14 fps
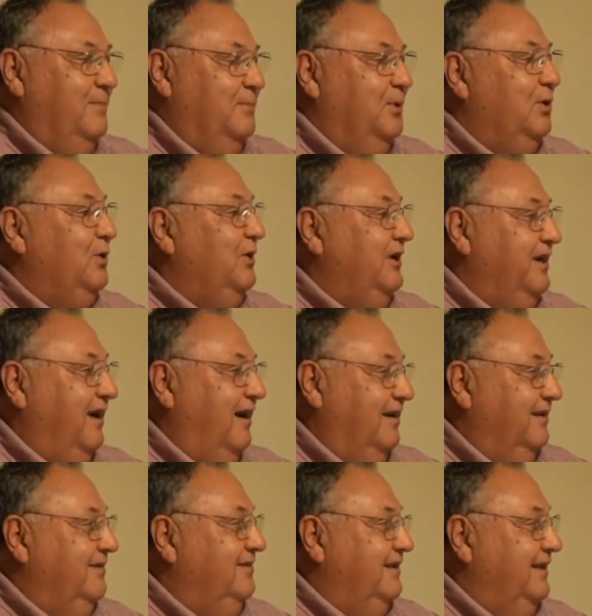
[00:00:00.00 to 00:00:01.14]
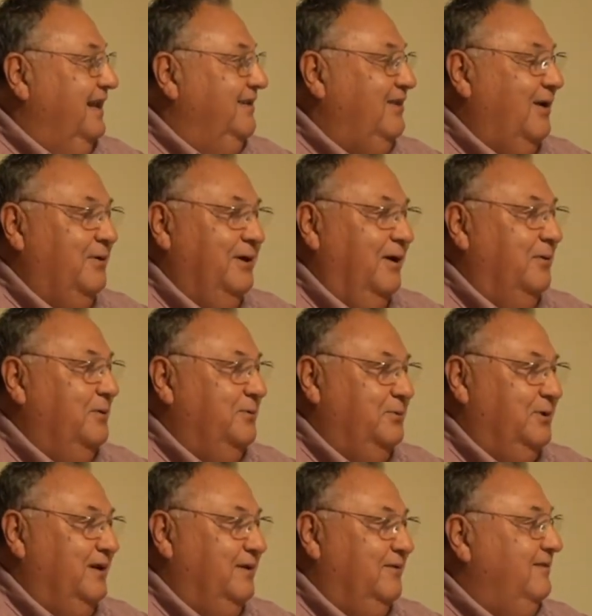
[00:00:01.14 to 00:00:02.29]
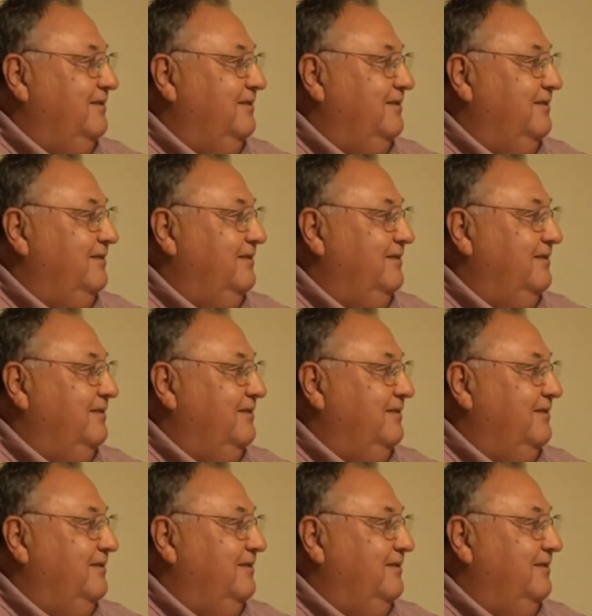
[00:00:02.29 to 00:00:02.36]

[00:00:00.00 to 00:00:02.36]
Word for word: brutally honest, and that's how we always would